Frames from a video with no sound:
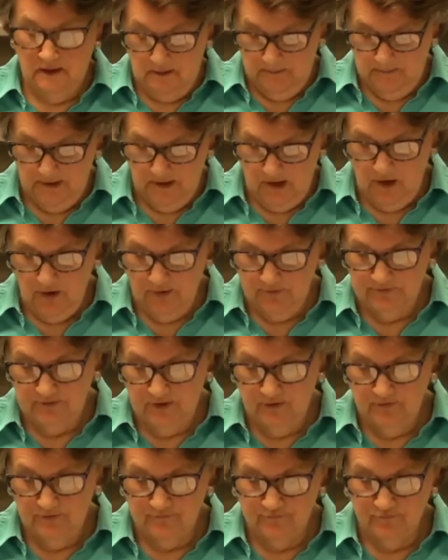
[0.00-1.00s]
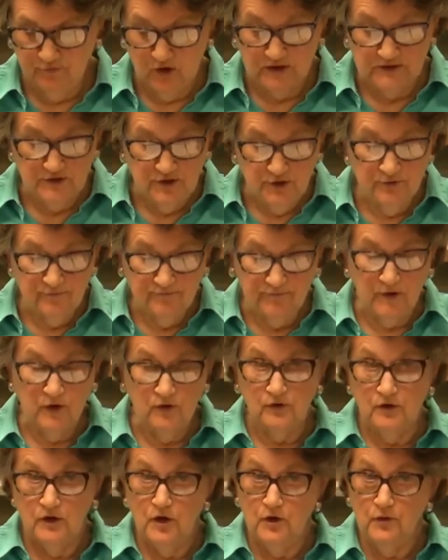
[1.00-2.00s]
but also the frontier
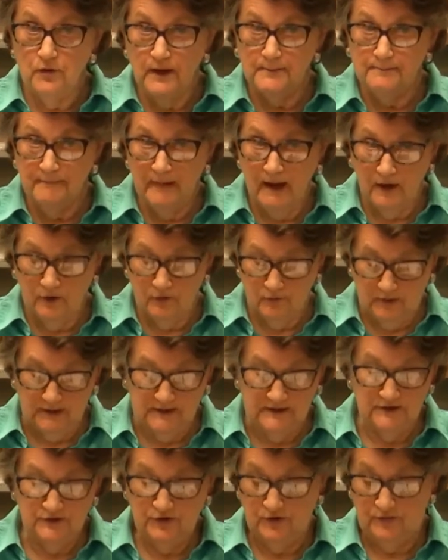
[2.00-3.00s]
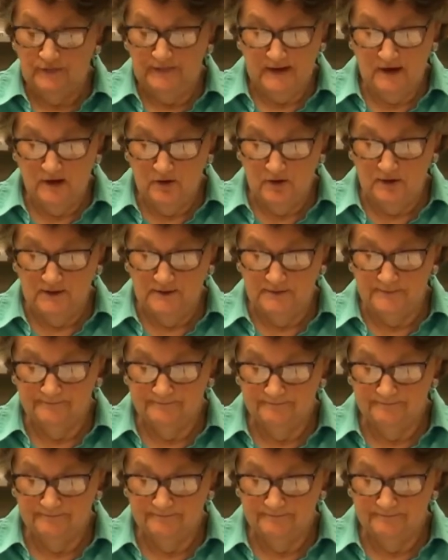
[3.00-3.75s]
folk who had migrated to the area.